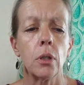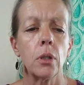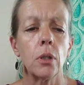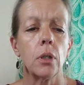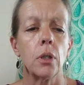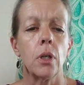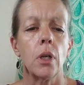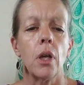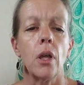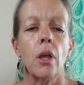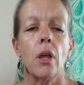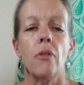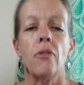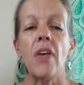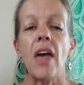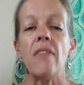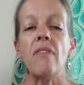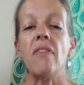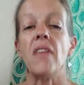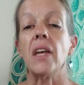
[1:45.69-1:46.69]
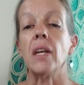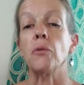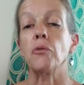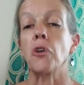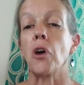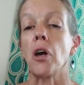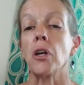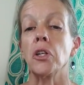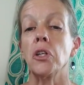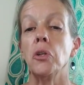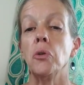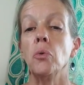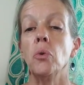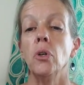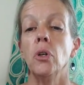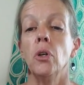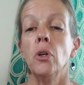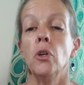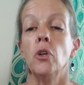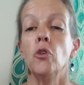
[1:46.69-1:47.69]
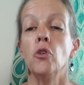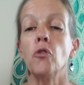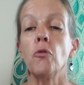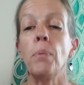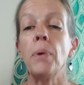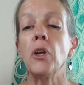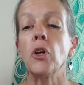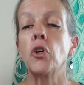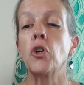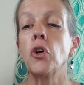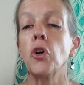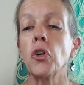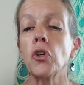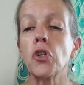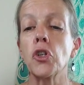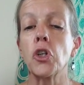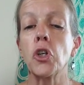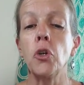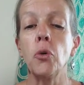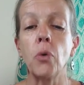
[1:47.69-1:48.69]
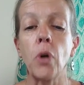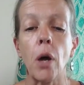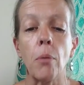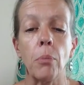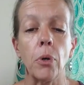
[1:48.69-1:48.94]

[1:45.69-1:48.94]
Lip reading: Then they'd have gotten you. You'd have been a cooked cucumber.